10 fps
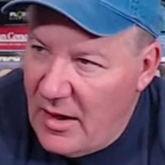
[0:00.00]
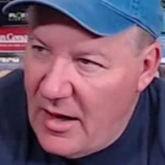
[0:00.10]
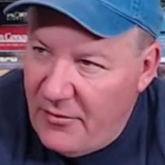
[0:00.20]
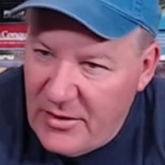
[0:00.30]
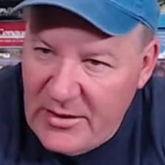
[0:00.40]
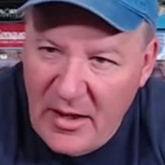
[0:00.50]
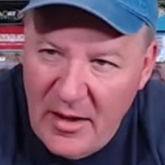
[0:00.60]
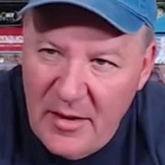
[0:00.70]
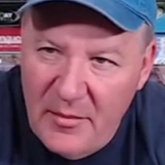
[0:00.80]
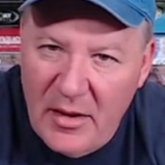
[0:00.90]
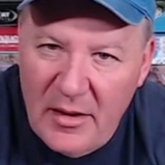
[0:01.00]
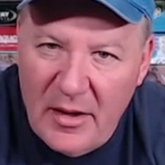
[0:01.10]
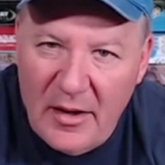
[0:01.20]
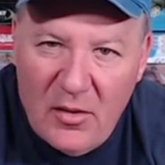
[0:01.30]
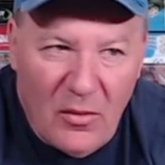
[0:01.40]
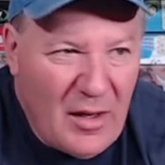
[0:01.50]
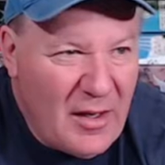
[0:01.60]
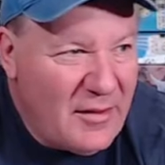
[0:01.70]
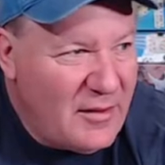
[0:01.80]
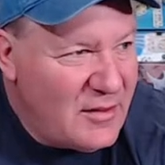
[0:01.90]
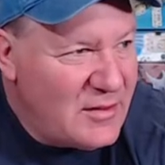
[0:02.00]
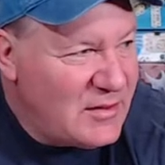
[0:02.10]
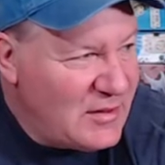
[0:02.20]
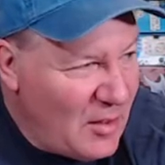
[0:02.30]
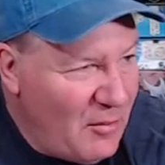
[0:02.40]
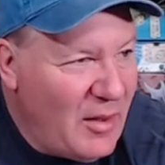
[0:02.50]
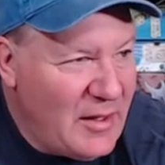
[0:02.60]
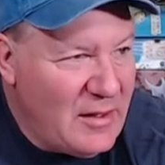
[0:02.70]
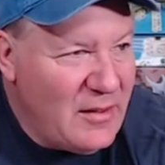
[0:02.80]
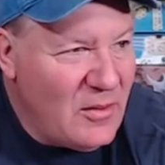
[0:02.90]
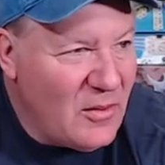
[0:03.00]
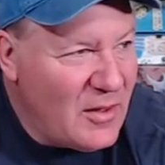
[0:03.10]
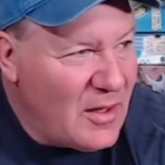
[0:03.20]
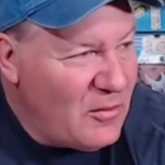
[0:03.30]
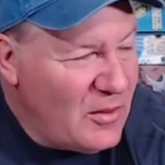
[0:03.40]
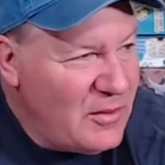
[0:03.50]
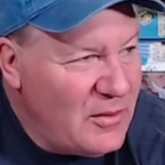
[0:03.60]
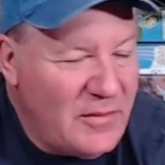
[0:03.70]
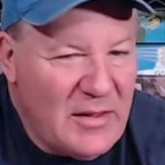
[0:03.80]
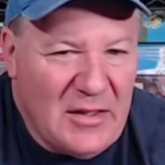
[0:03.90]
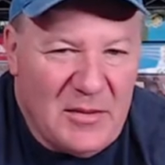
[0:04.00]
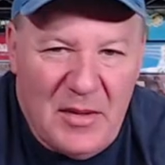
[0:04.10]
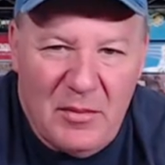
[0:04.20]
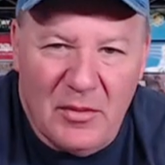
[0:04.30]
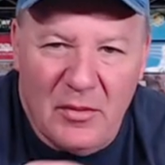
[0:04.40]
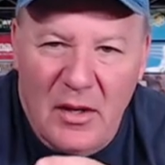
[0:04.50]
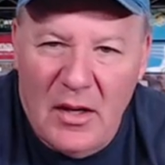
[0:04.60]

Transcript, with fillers: every time i go on there's somebody new and i wonder if these people